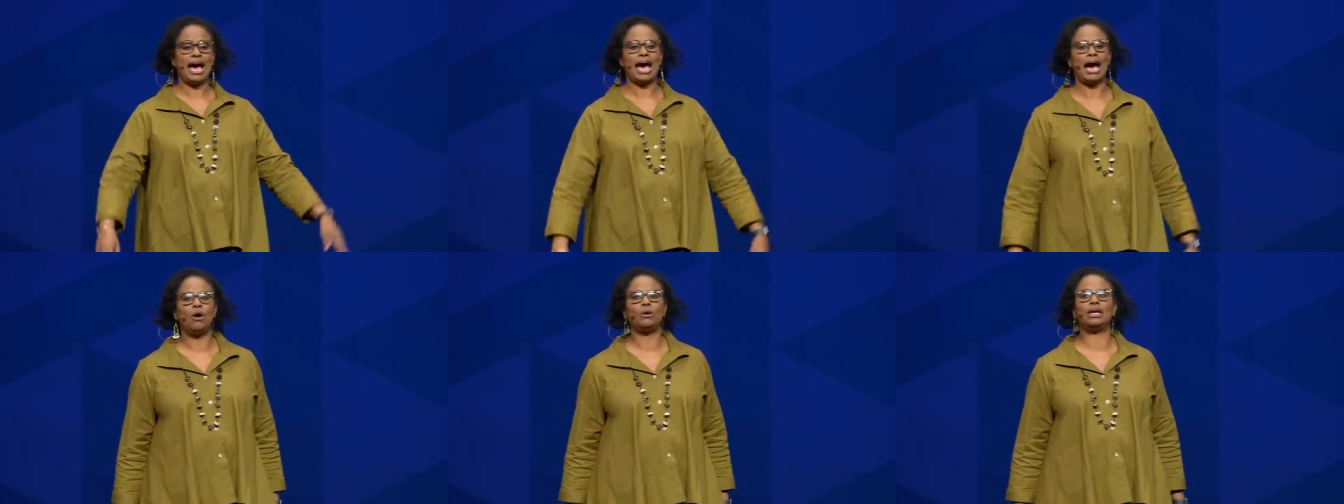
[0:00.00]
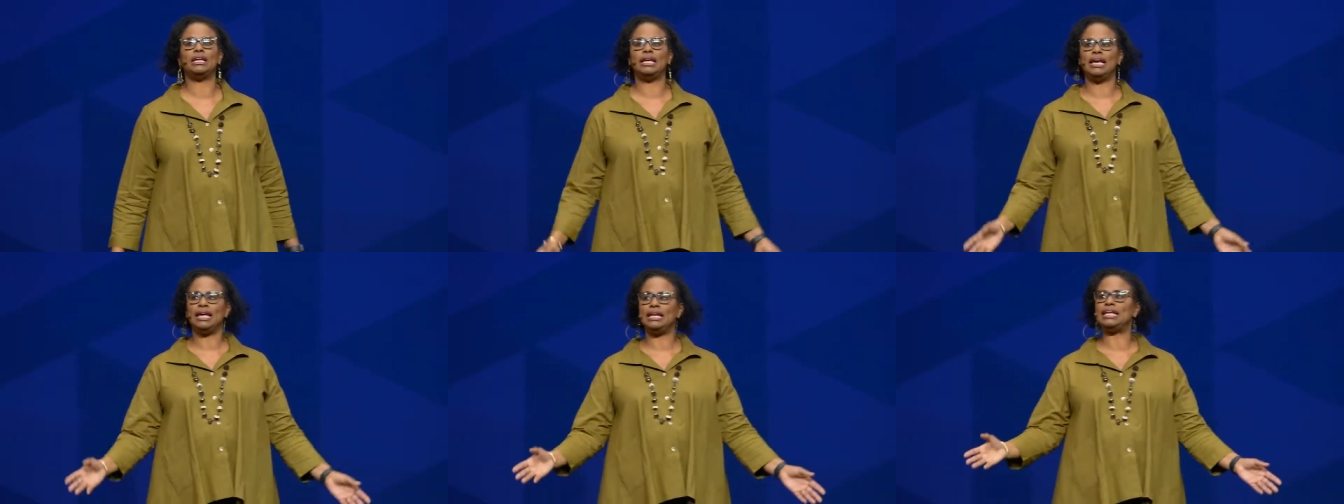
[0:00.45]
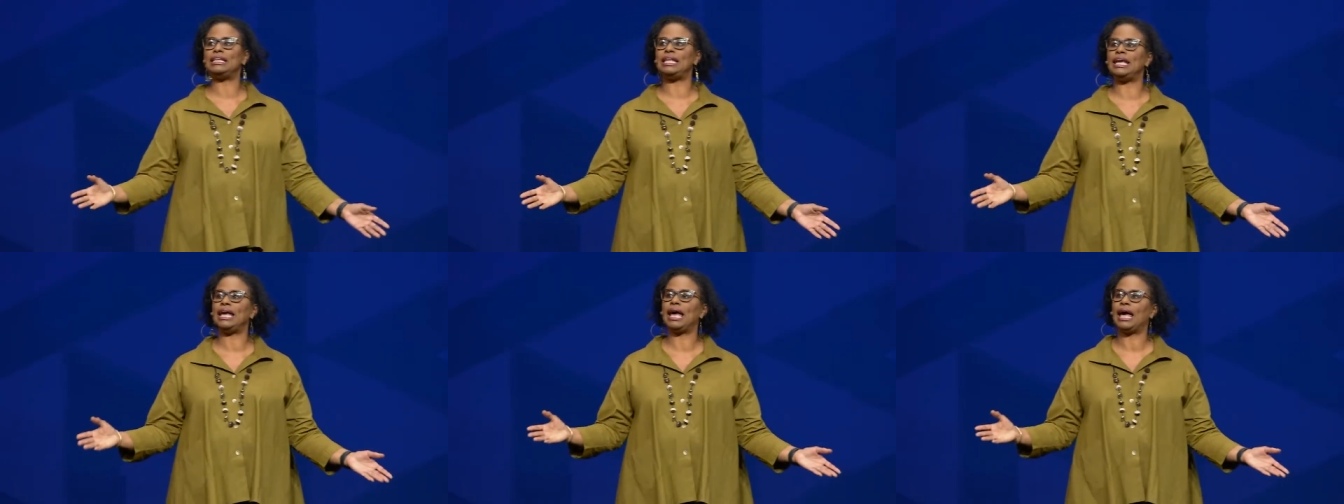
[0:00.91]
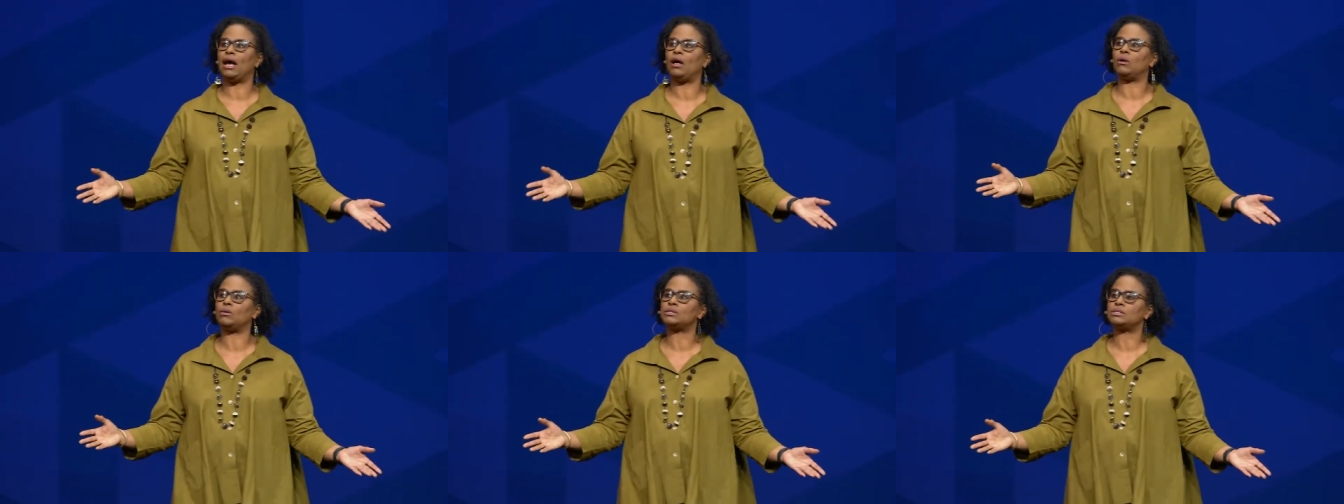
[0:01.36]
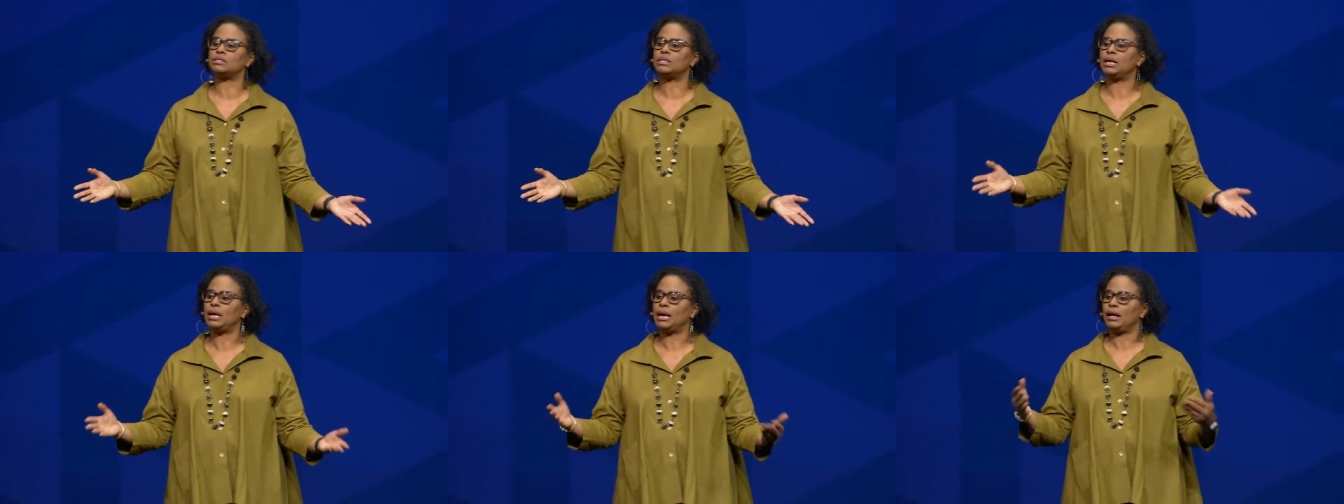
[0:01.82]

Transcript: How can anything else